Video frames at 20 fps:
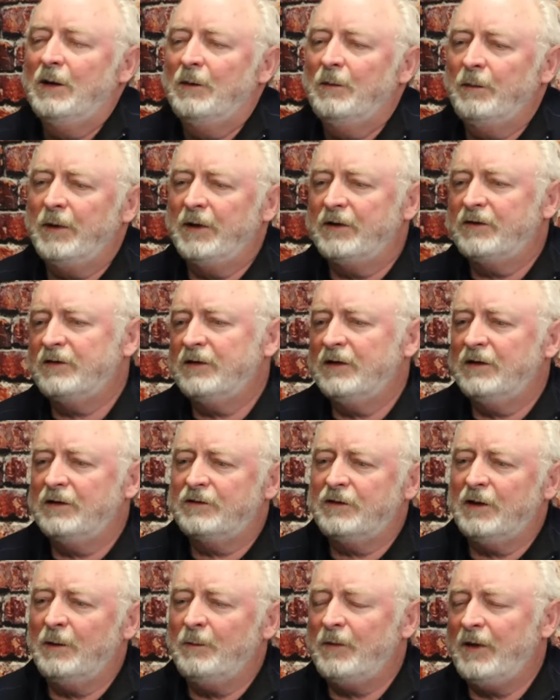but
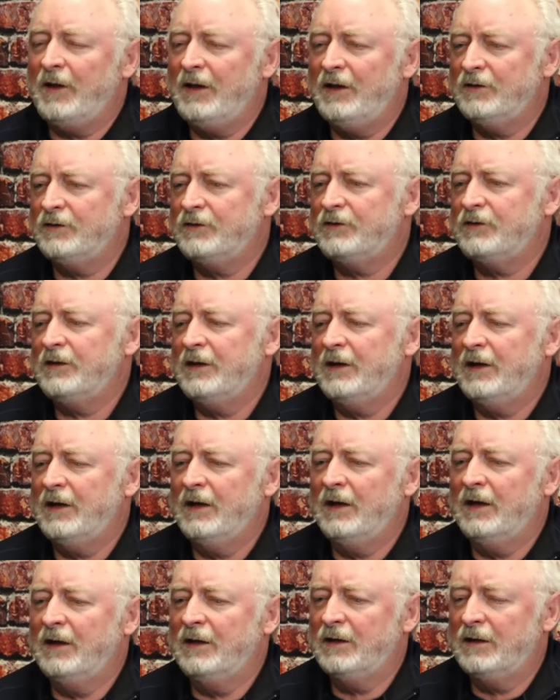some things
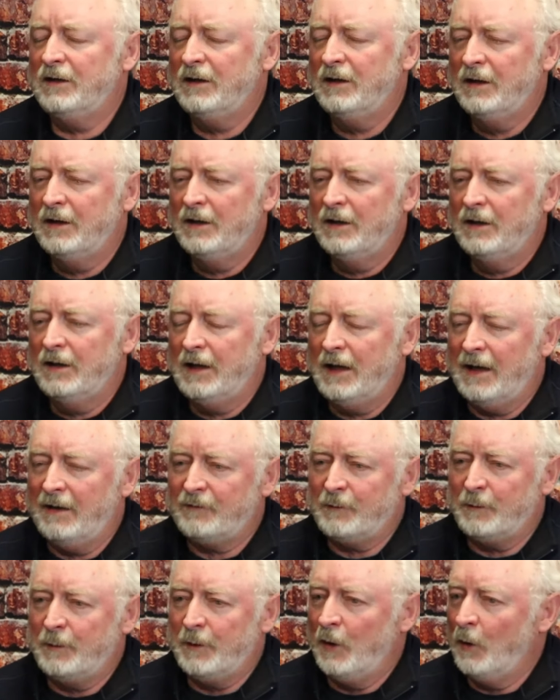uh, have
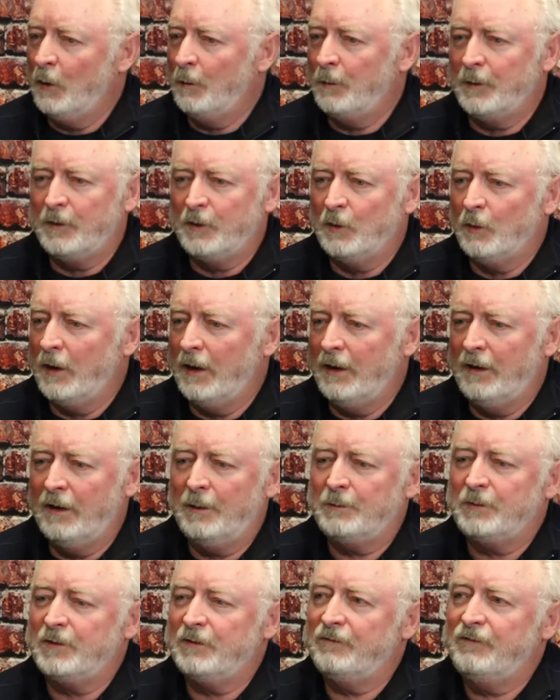to be open to wide
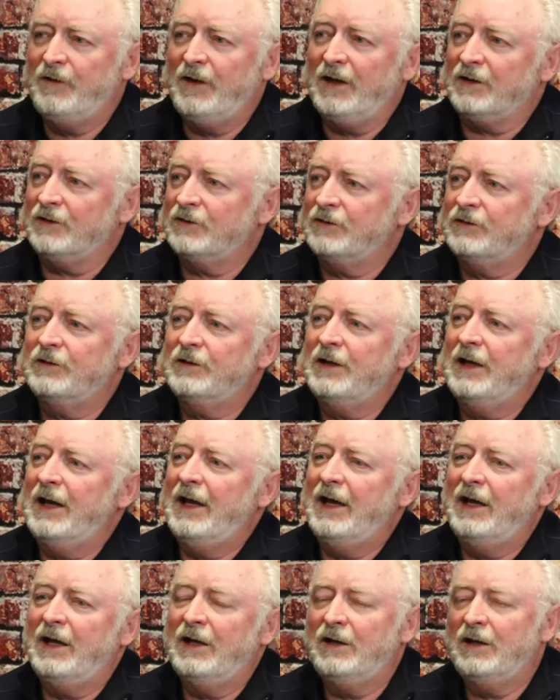up to fix.
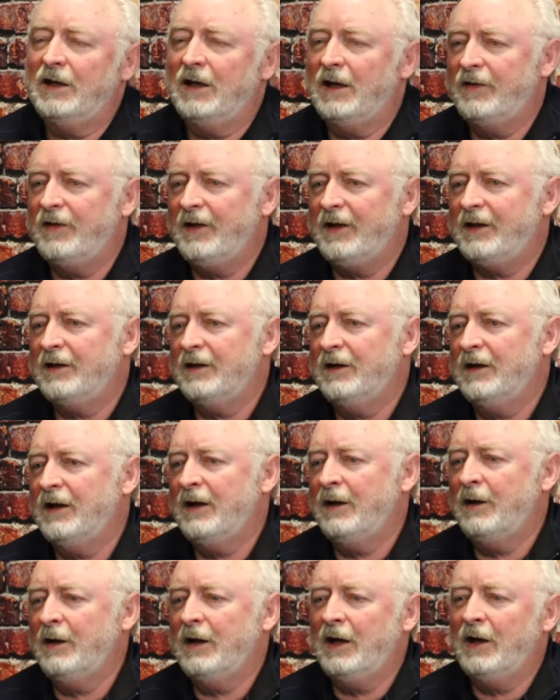And I think
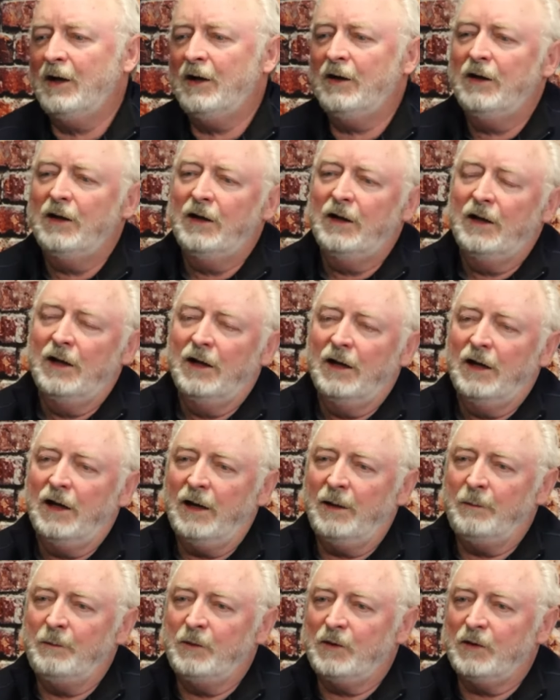I
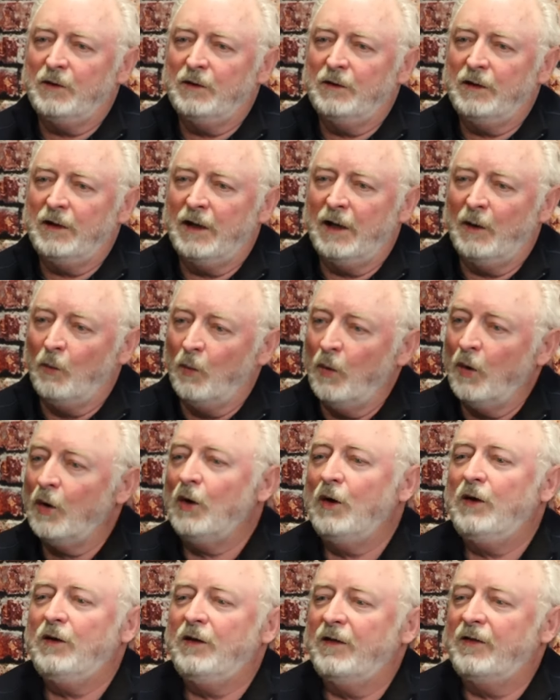I, I, I
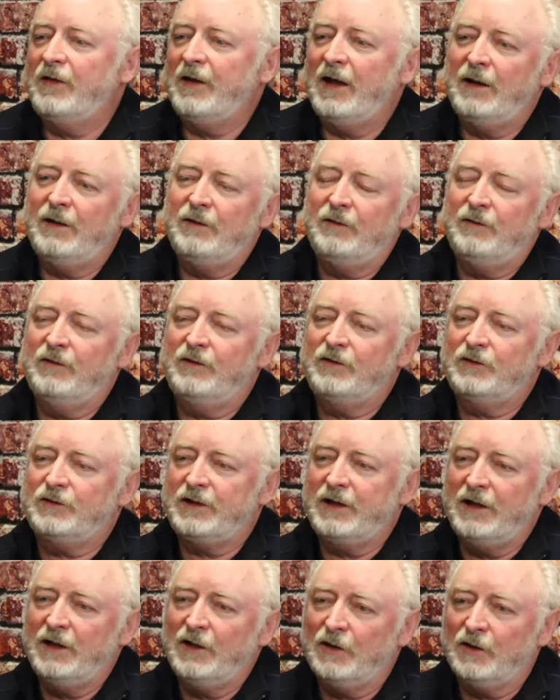worry that that
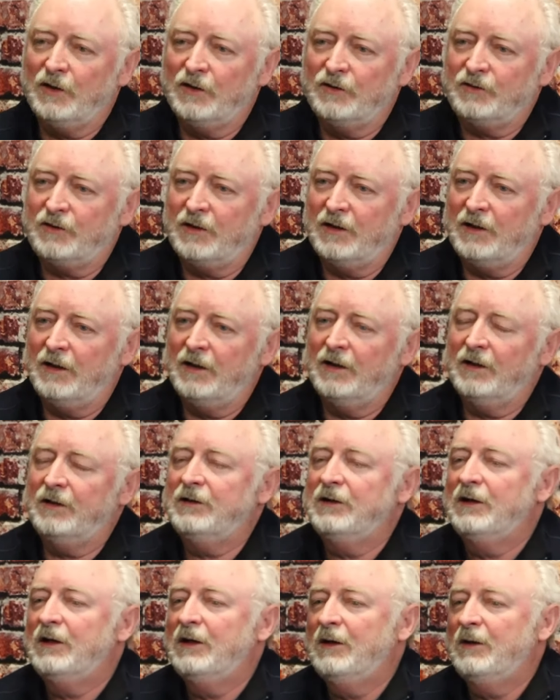skill is going to
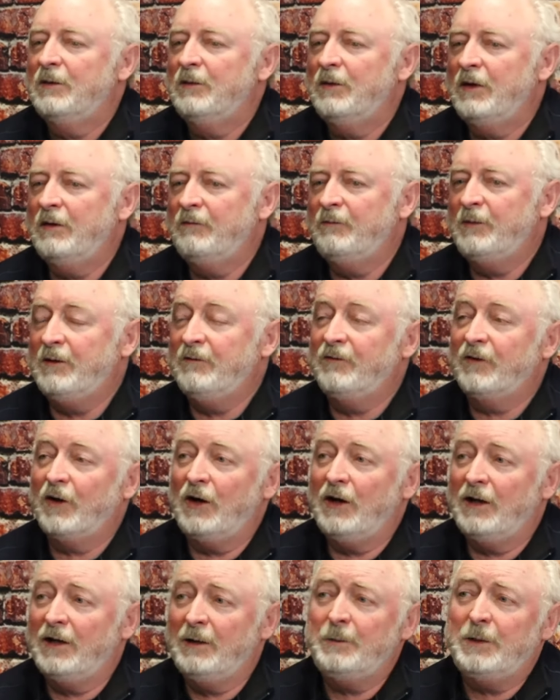be very
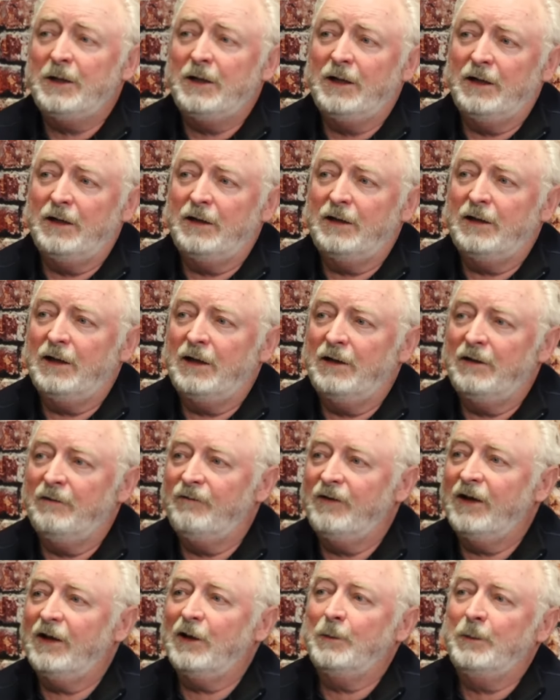limited in
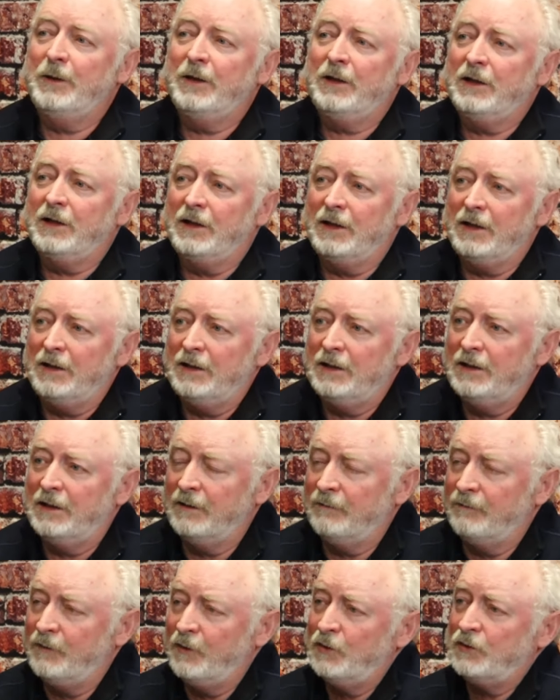availability yeah. in
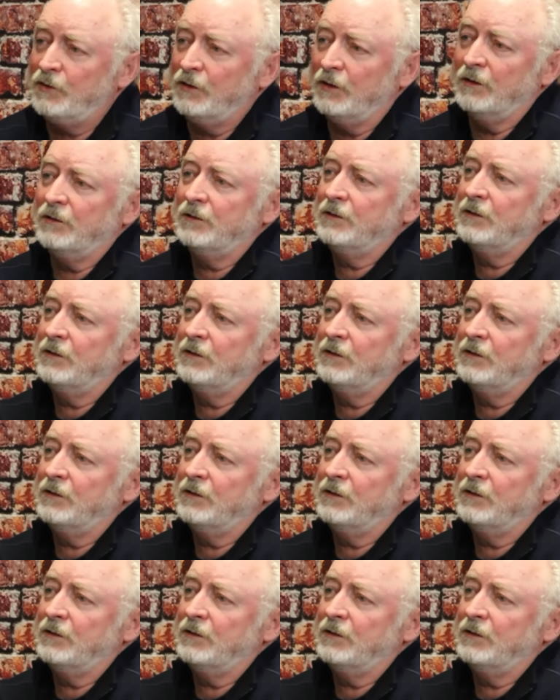the future.